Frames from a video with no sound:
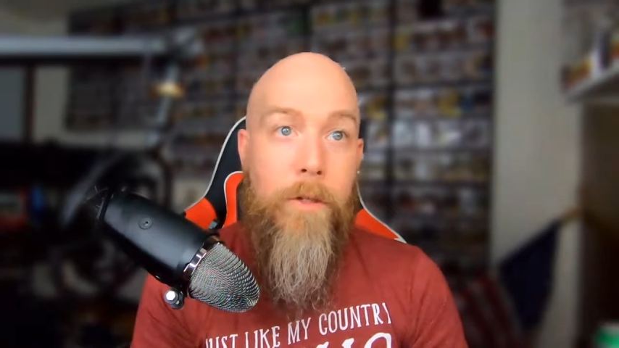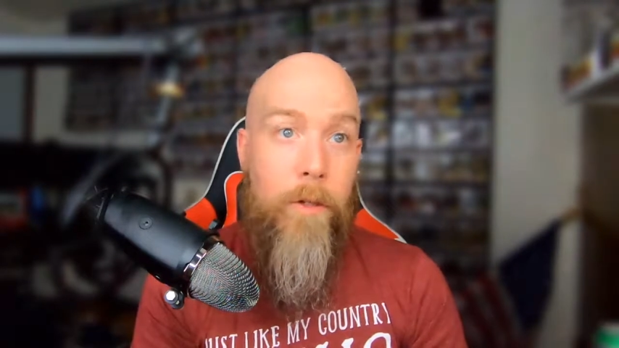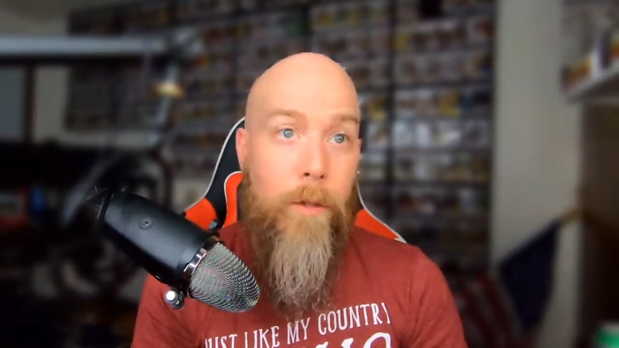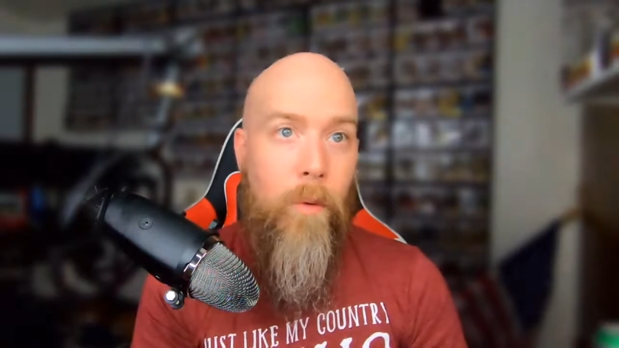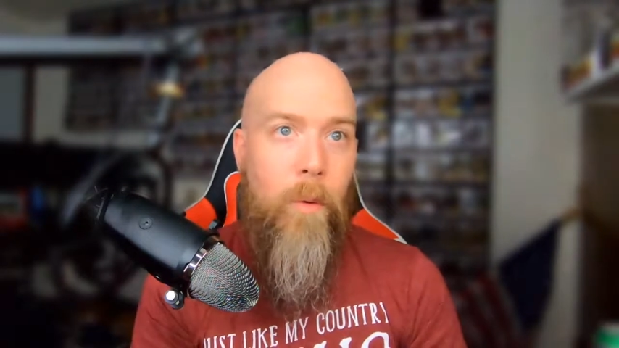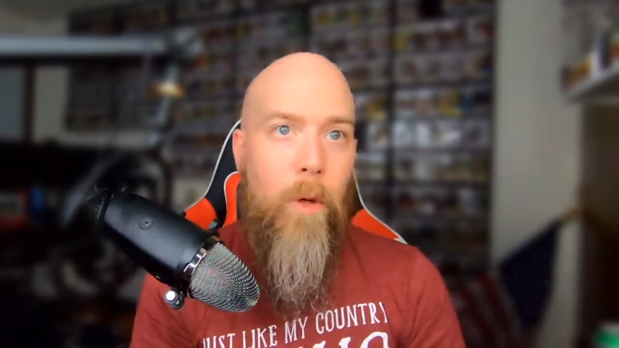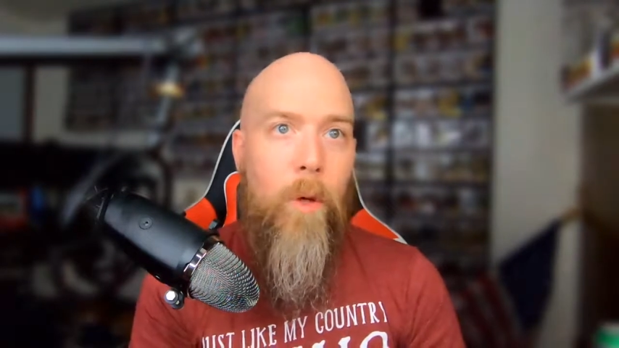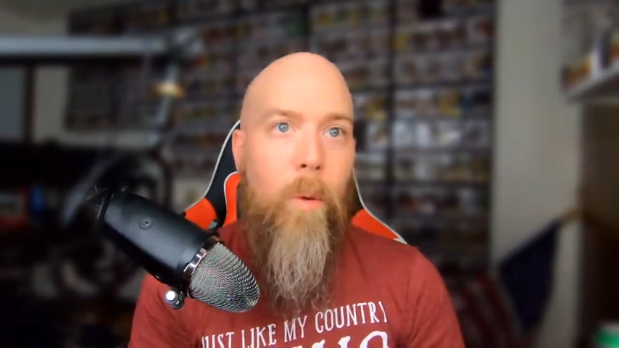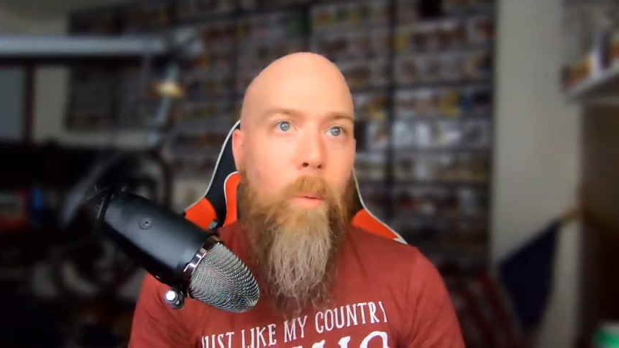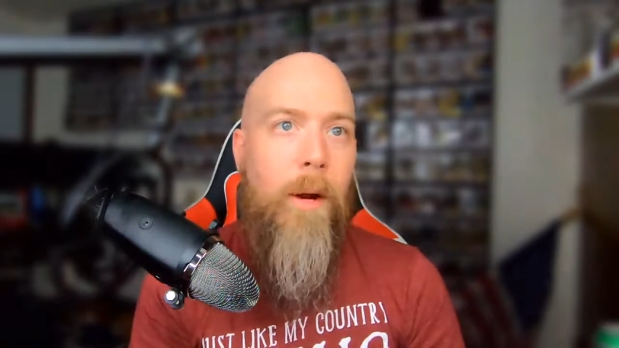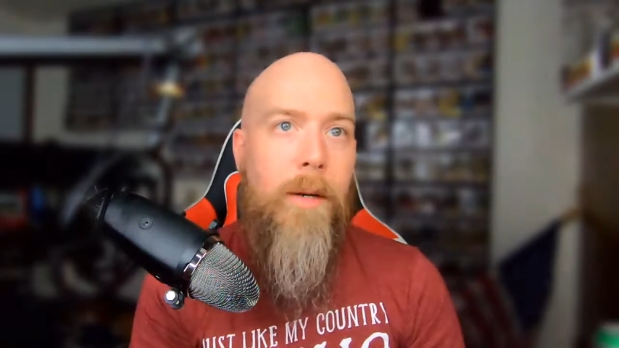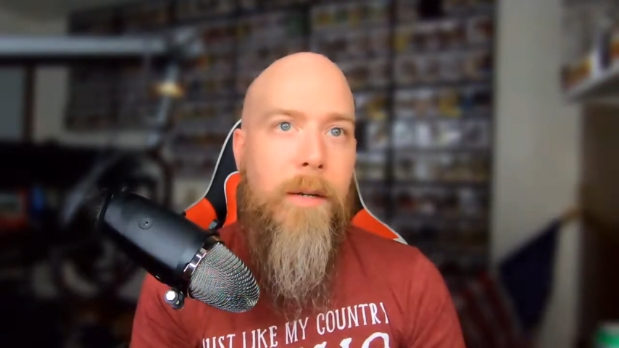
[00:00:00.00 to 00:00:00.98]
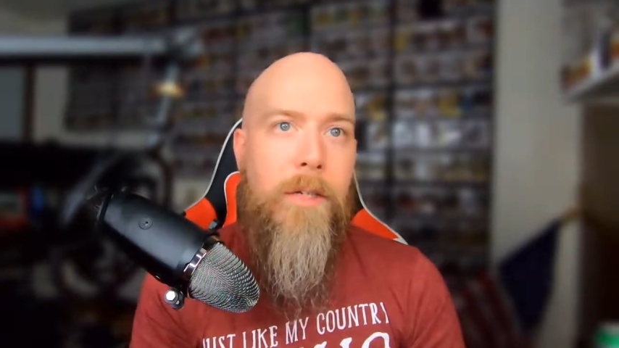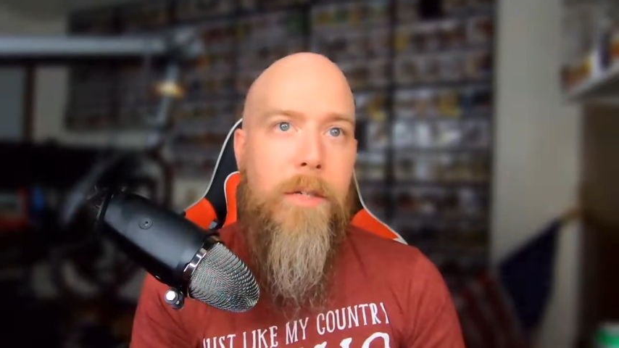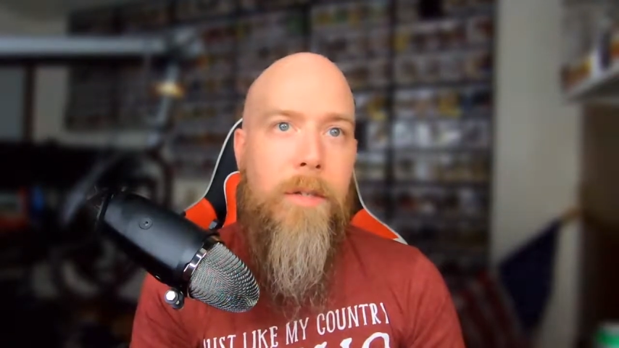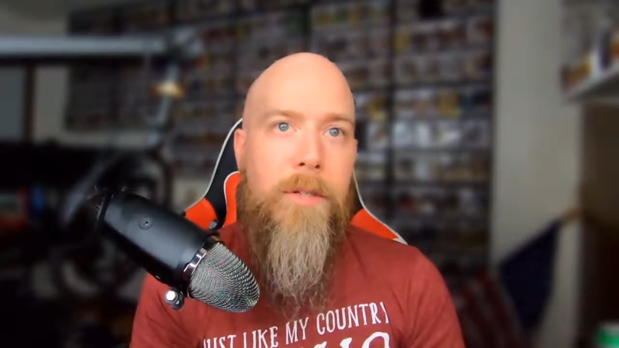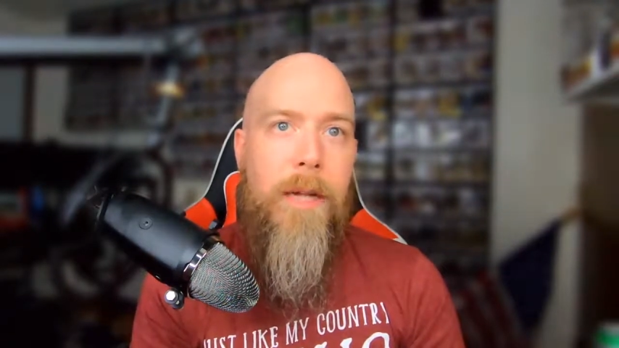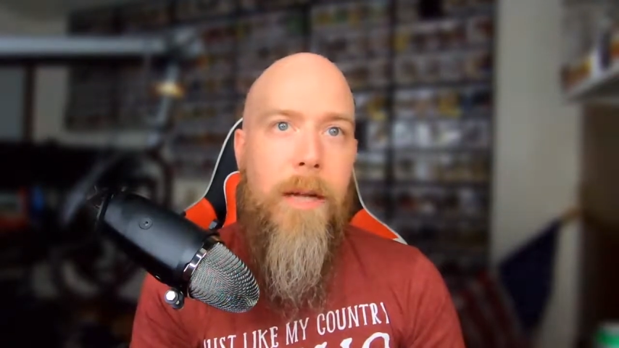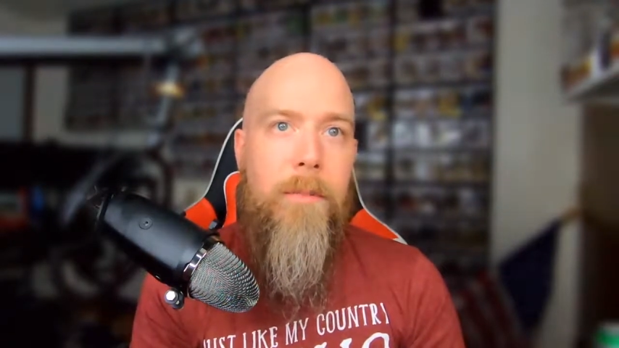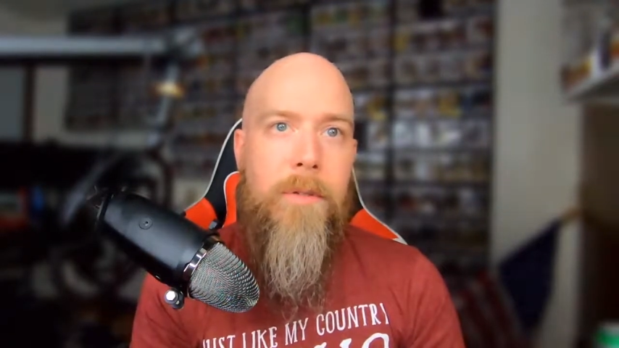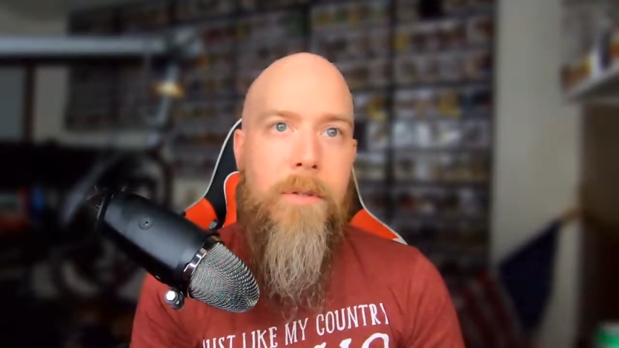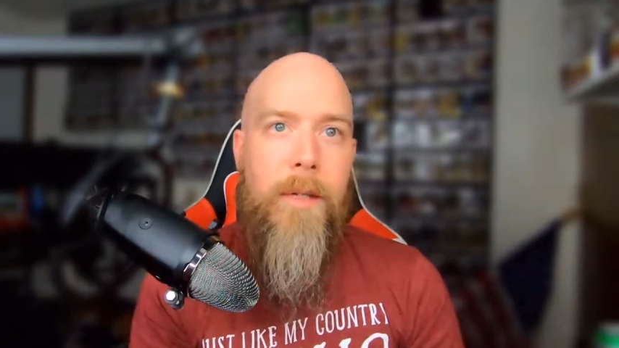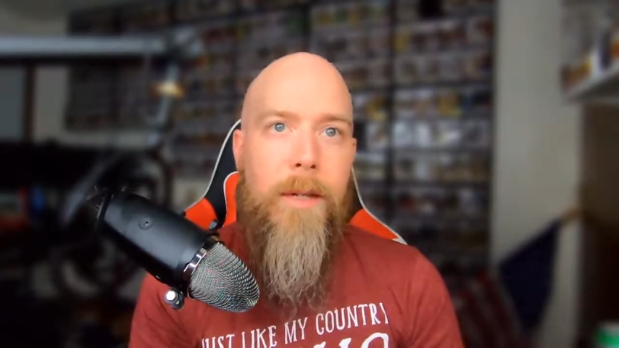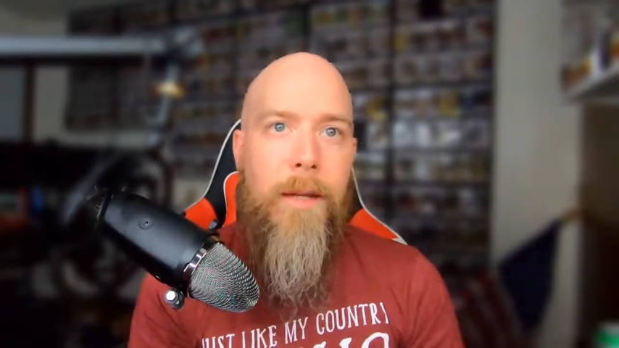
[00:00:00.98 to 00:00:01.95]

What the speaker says: Two, what additional steps